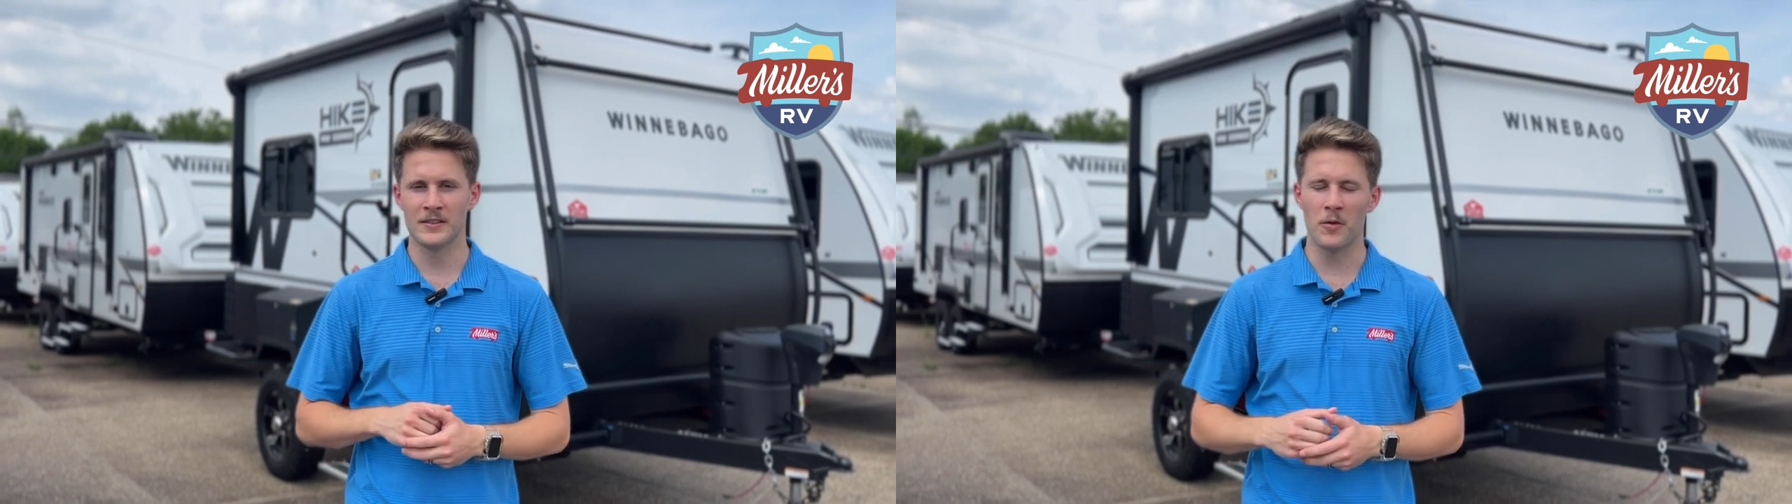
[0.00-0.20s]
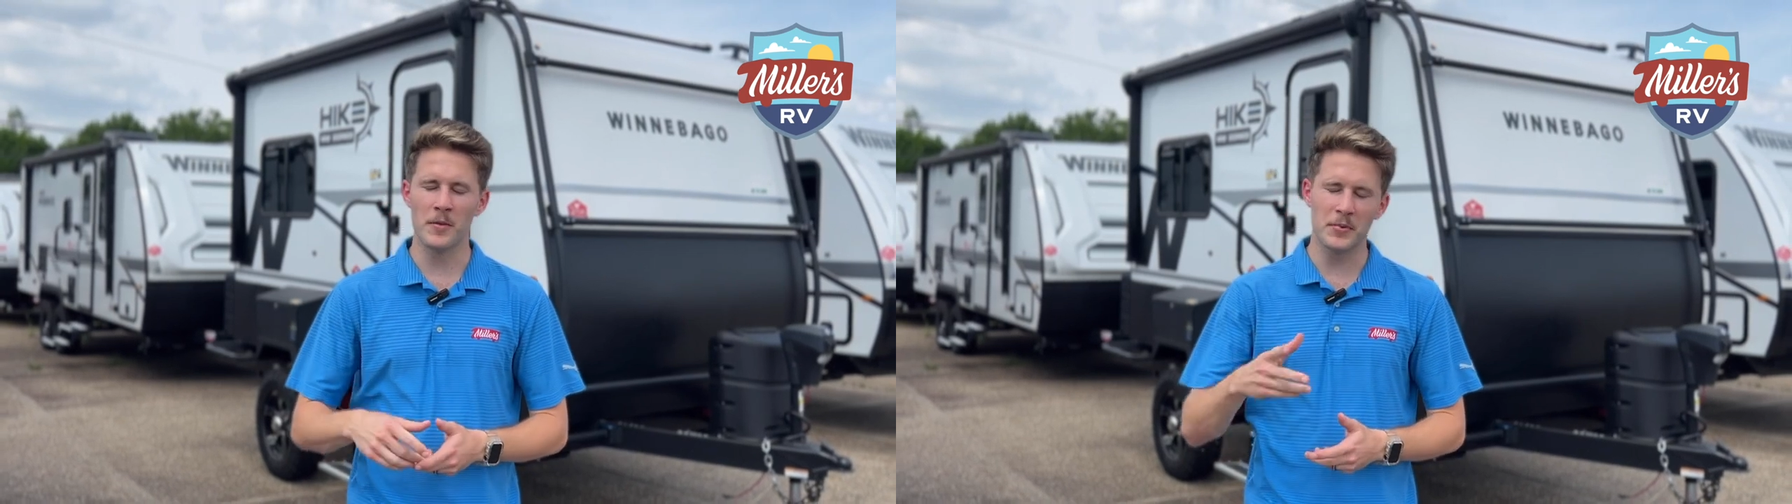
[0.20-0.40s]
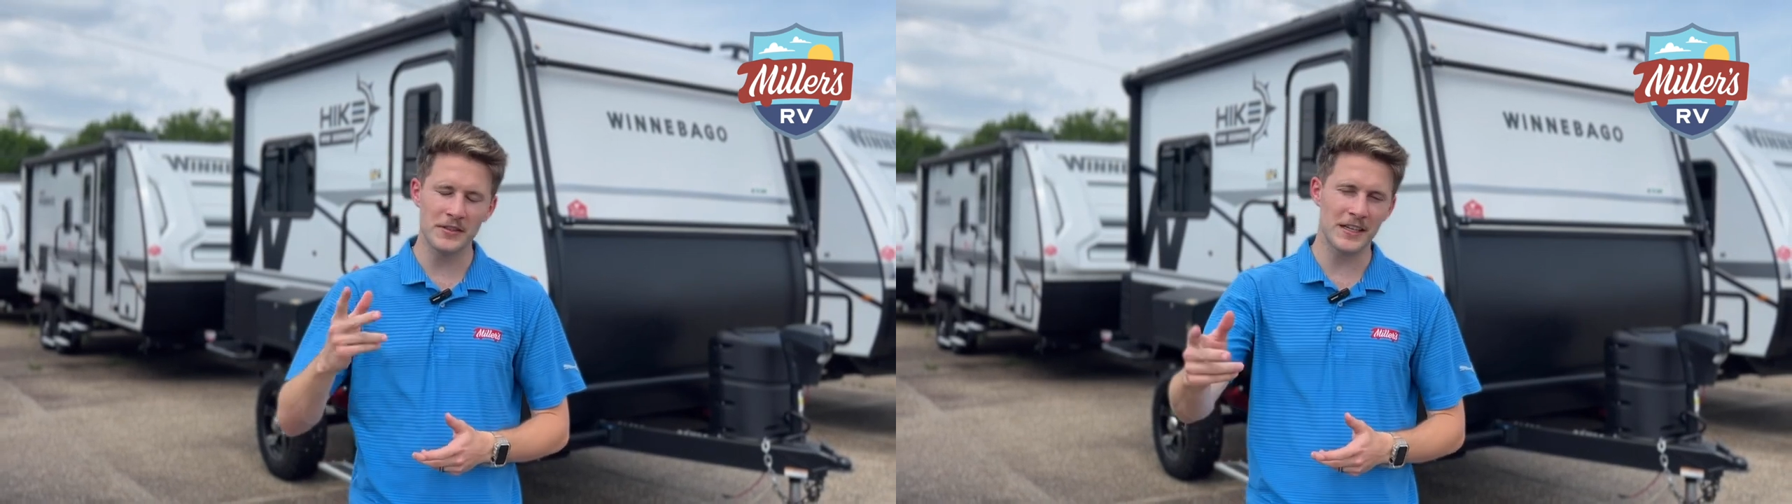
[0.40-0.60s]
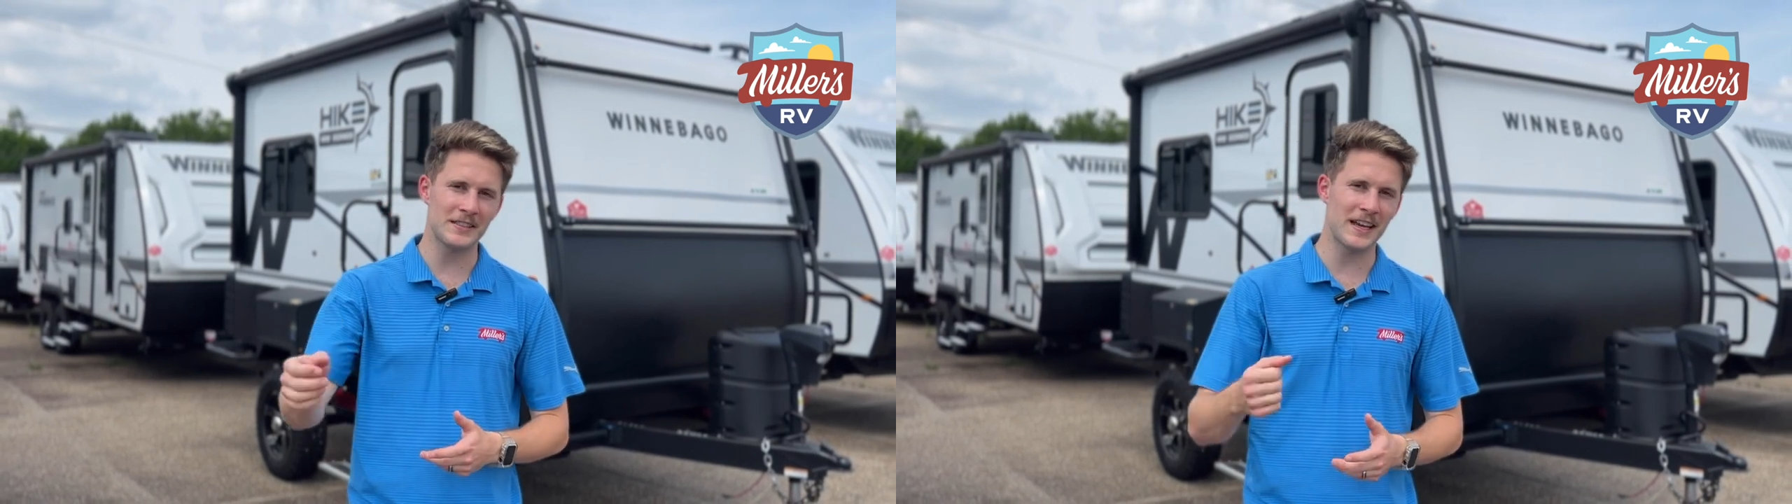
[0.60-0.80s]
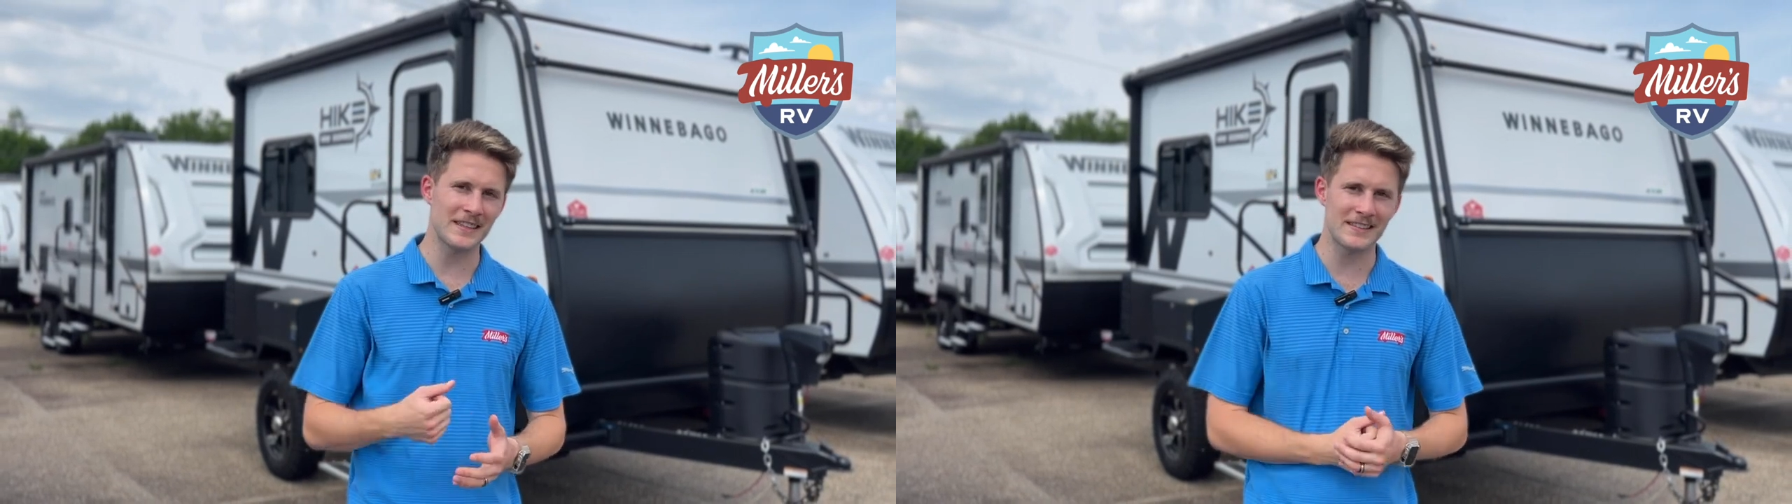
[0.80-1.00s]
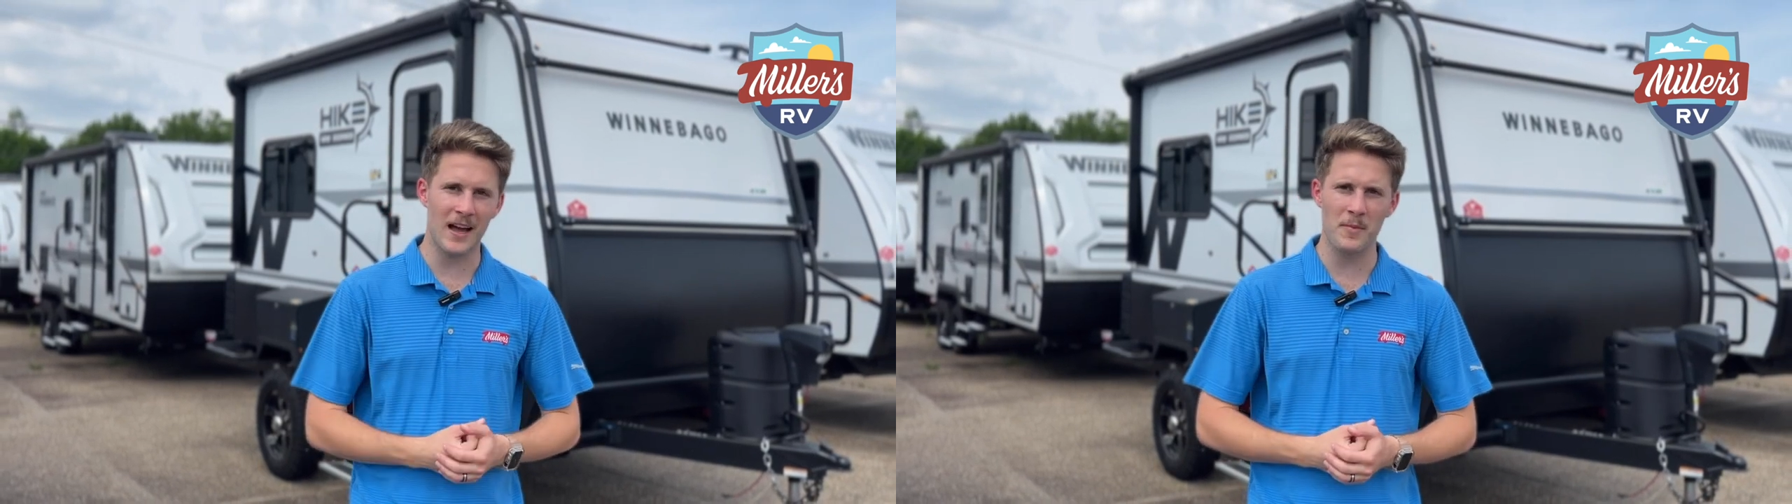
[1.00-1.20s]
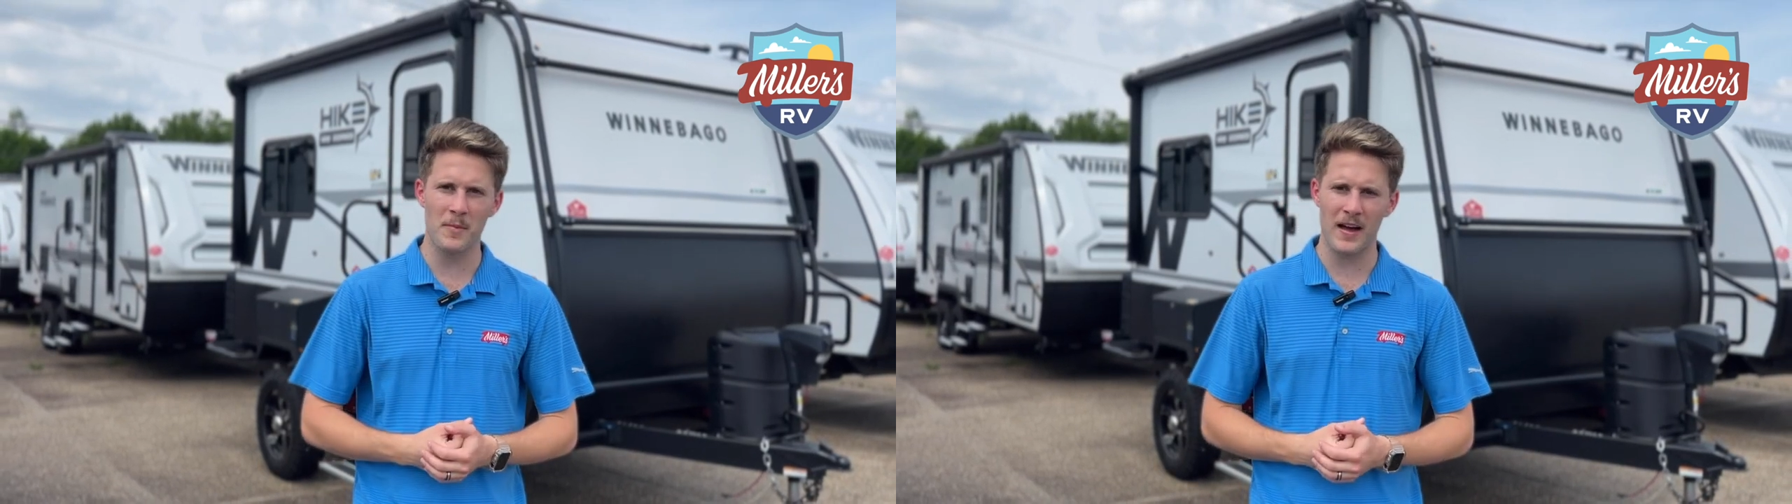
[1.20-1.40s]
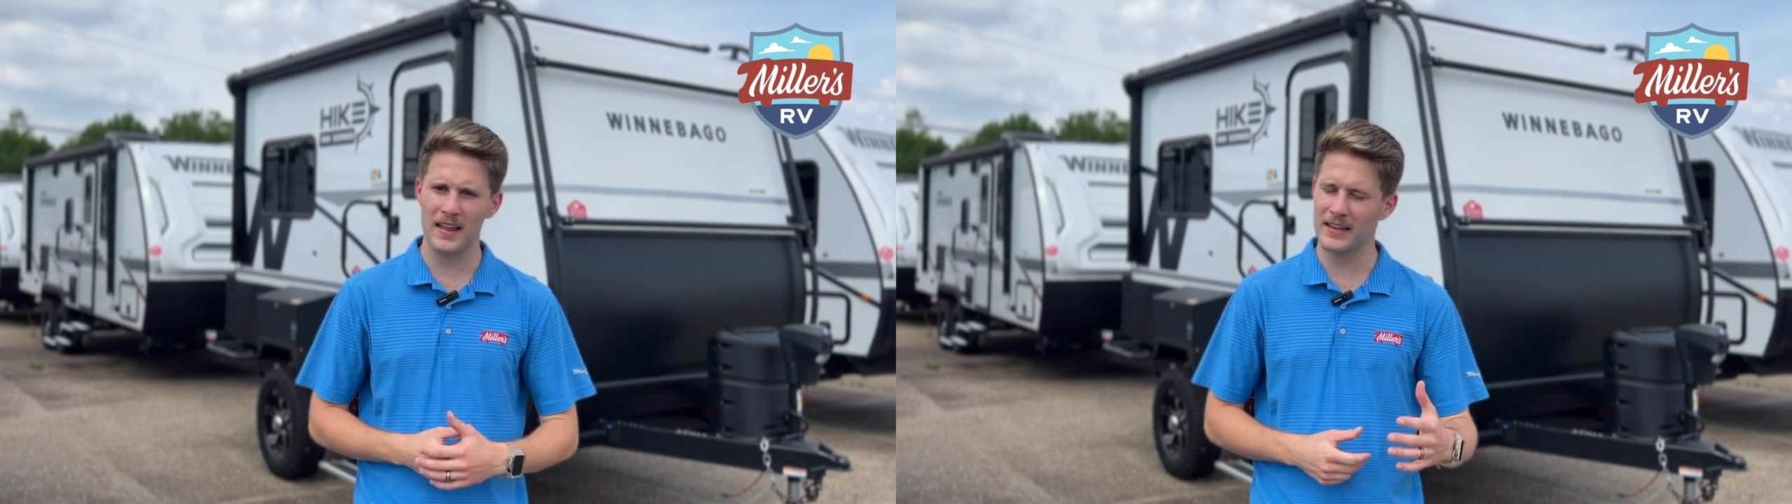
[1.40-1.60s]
So we appreciate you guys stopping by.